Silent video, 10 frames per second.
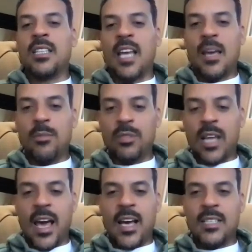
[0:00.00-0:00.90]
of labeled
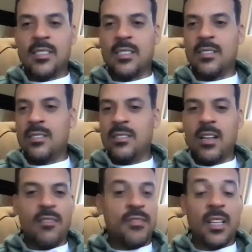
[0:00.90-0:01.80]
as
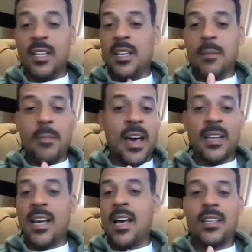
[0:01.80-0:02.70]
a villain, a bad
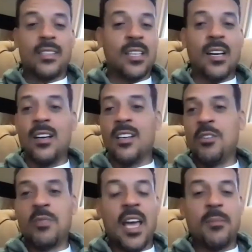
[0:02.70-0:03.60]
guy, a thug,
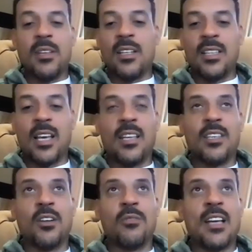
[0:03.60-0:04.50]
you name it, that,
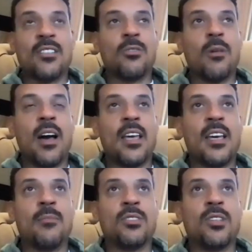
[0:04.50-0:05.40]
you know, that's who I
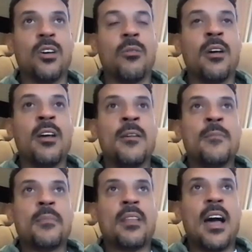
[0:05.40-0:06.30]
am. So
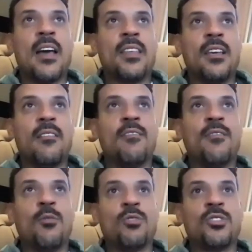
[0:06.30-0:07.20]
I think
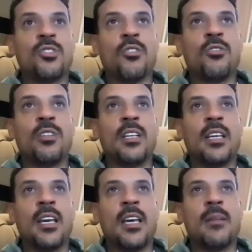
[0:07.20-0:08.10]
full circle
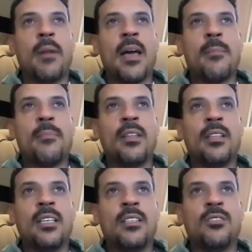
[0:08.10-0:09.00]
in my
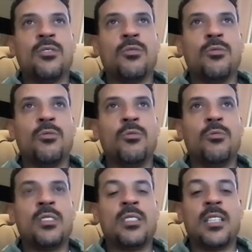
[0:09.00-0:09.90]
ability to
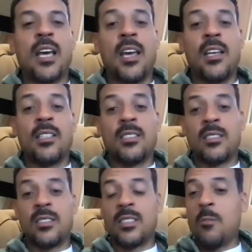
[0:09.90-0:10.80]
stay
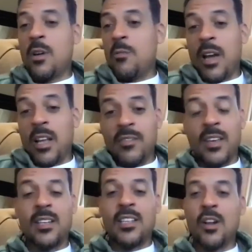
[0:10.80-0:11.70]
somewhat
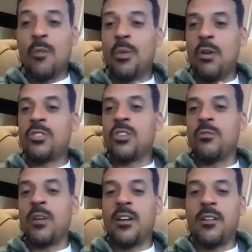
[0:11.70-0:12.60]
relevant, you know,
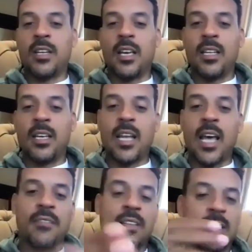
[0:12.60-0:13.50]
post-career and
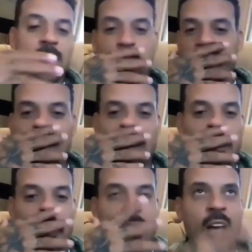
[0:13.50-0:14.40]
having this media
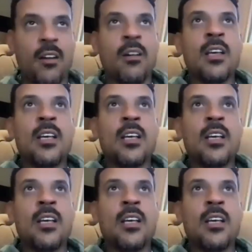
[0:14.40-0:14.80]
career now,